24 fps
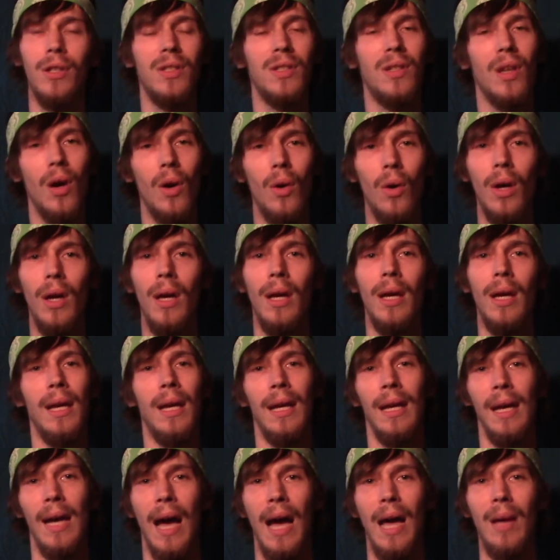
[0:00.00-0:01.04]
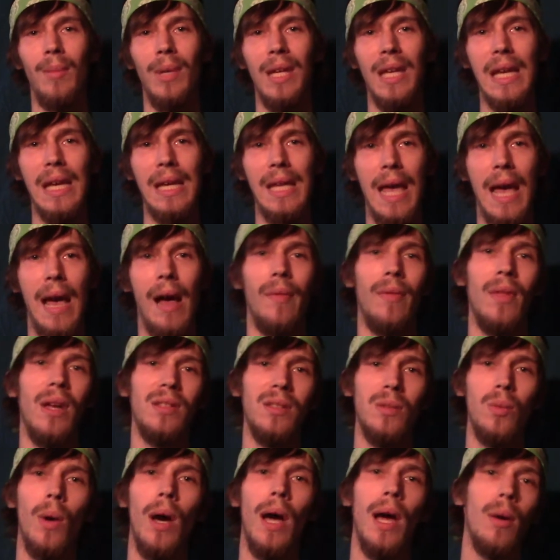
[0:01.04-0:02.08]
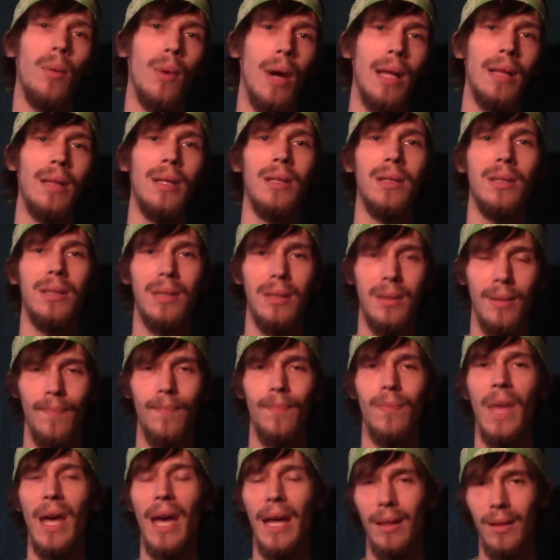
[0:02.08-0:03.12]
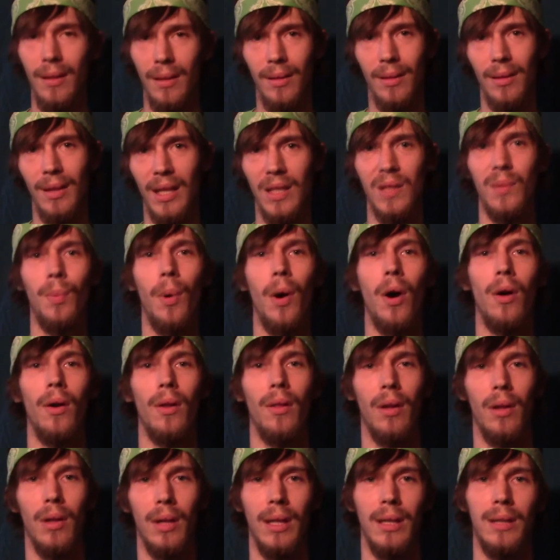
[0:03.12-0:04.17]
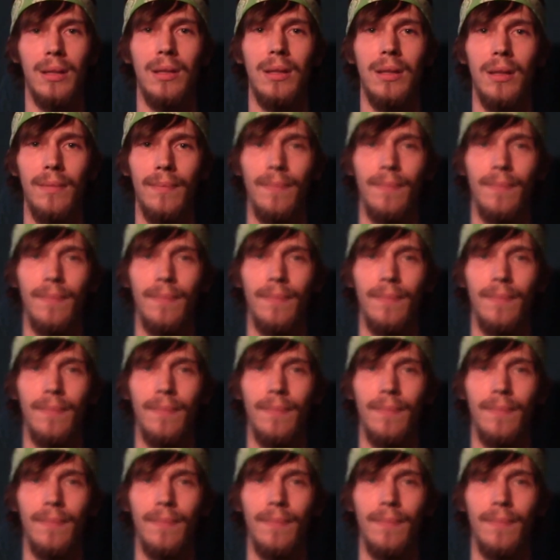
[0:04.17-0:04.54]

So, that's why I rank this at this part of the list.